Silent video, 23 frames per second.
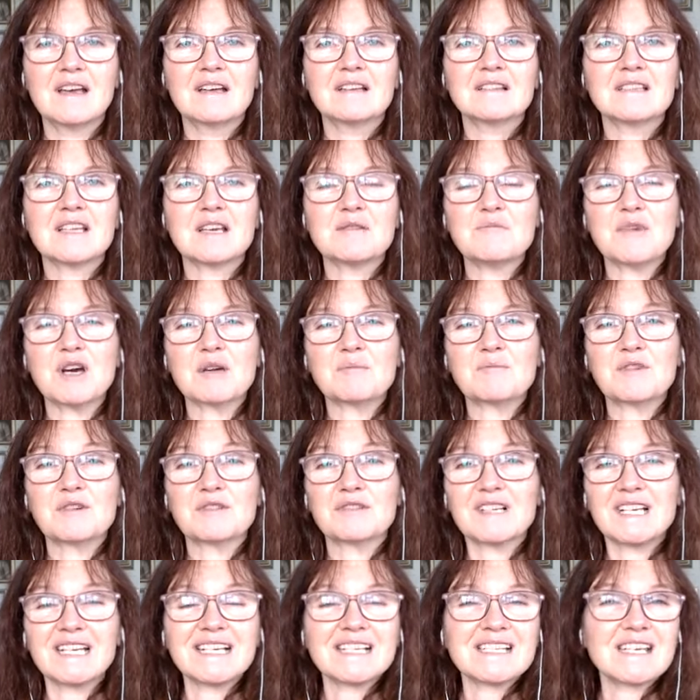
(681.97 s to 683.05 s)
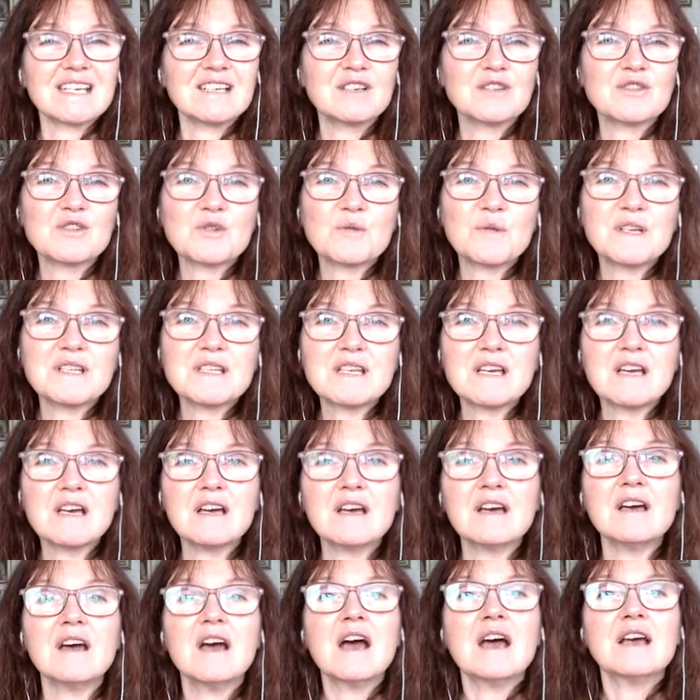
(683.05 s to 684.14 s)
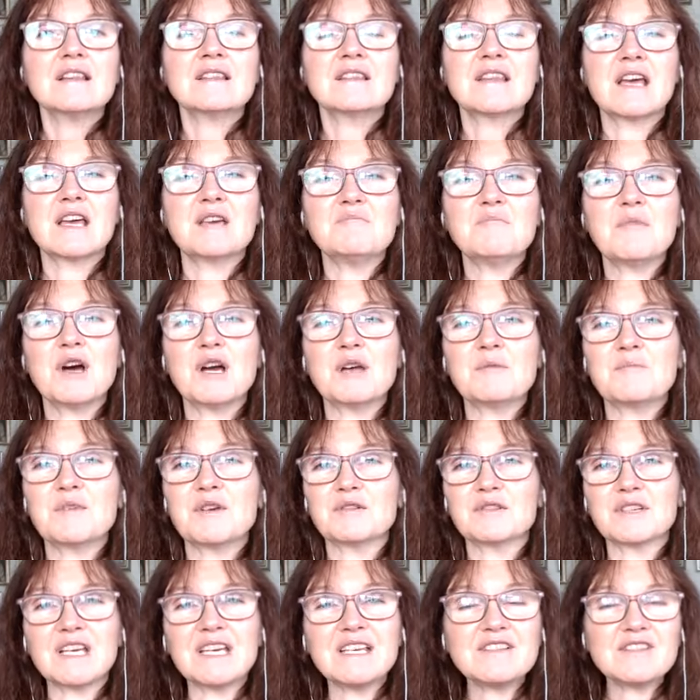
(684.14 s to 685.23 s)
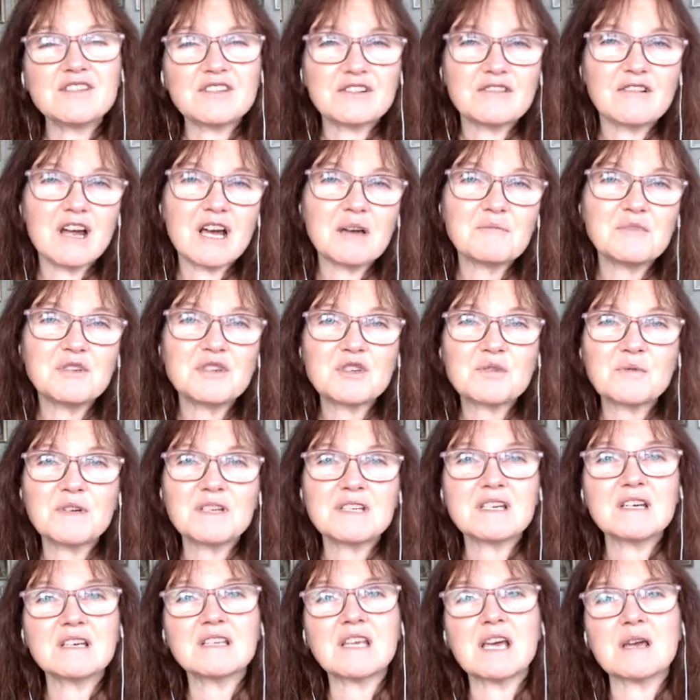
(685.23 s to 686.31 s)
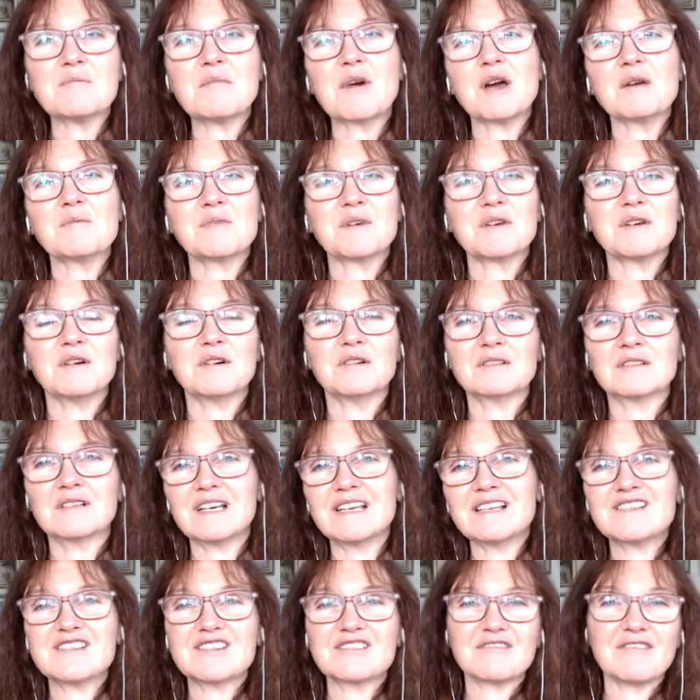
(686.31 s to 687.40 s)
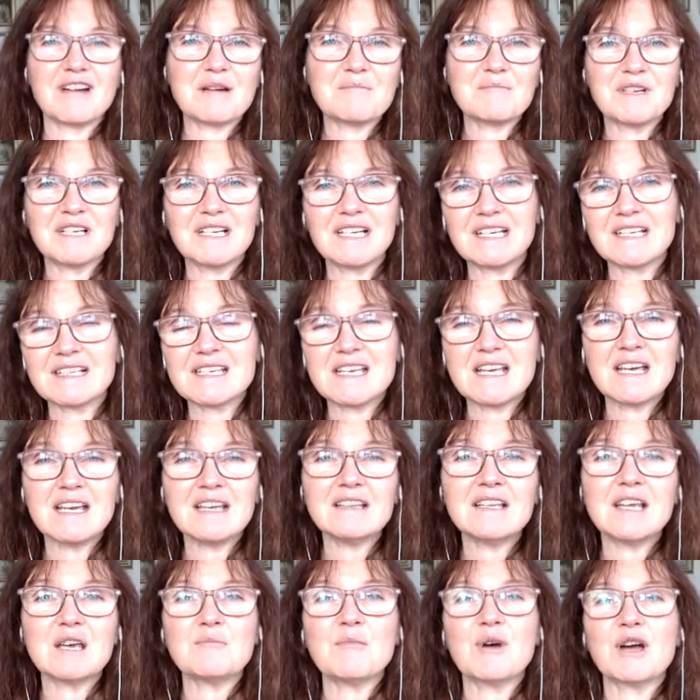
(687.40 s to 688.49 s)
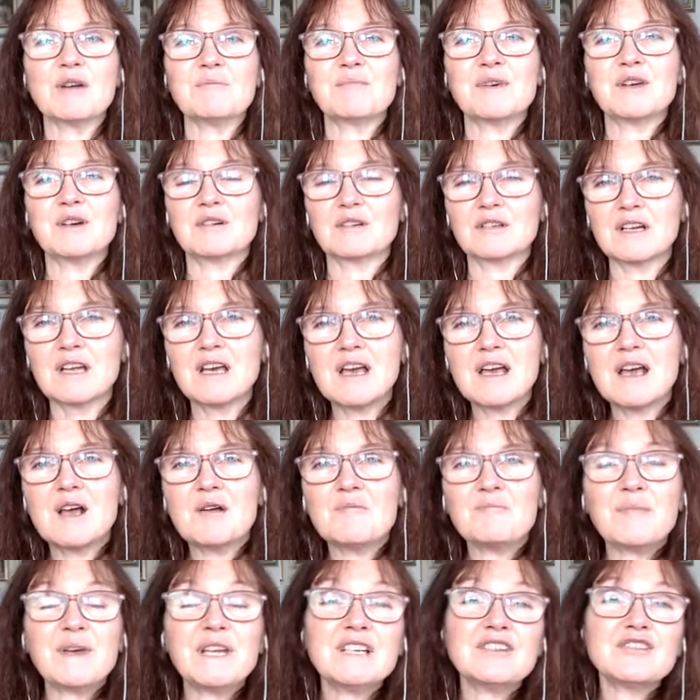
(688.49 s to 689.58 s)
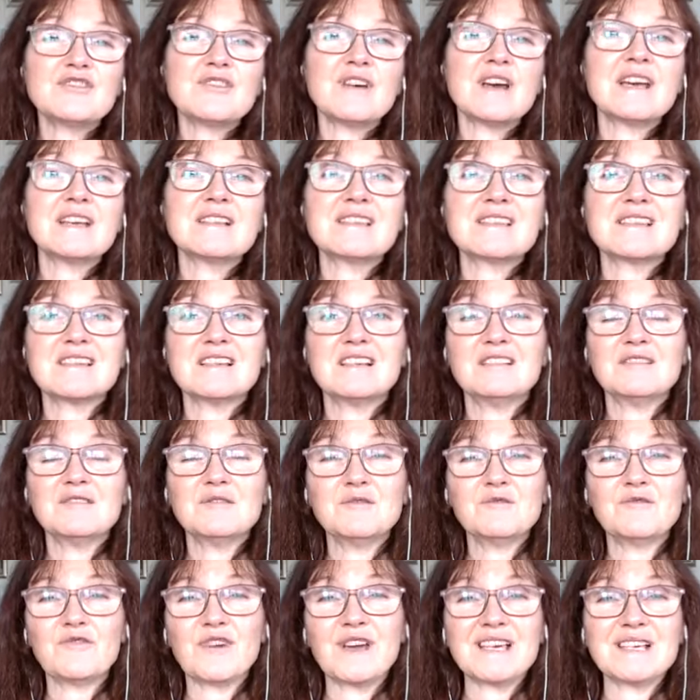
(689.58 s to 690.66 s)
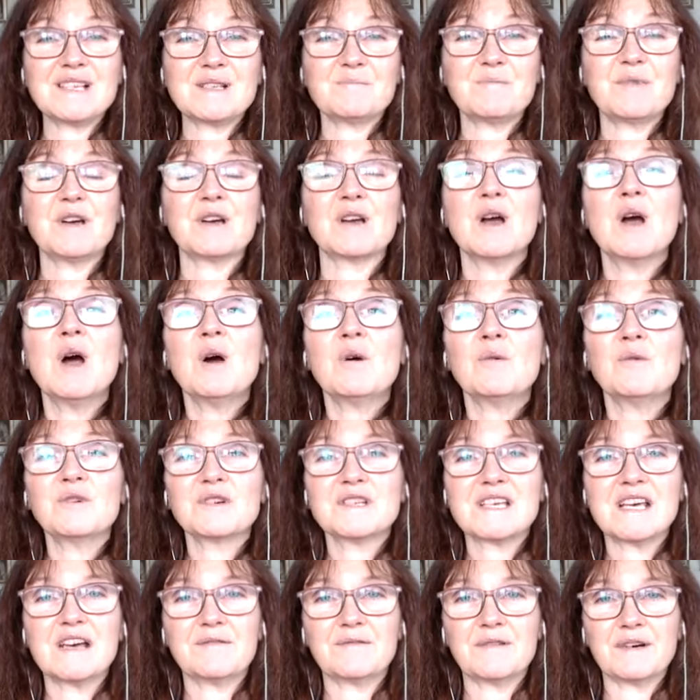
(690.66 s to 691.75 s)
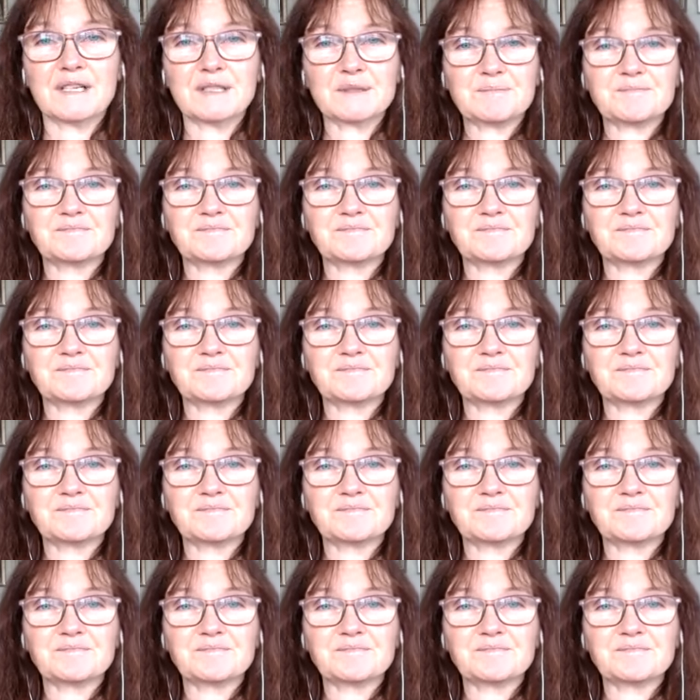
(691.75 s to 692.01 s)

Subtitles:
They might be on LinkedIn and Twitter. They might be on Instagram and Twitter. They might be on Instagram and LinkedIn. They might be on Pinterest and Facebook, whatever.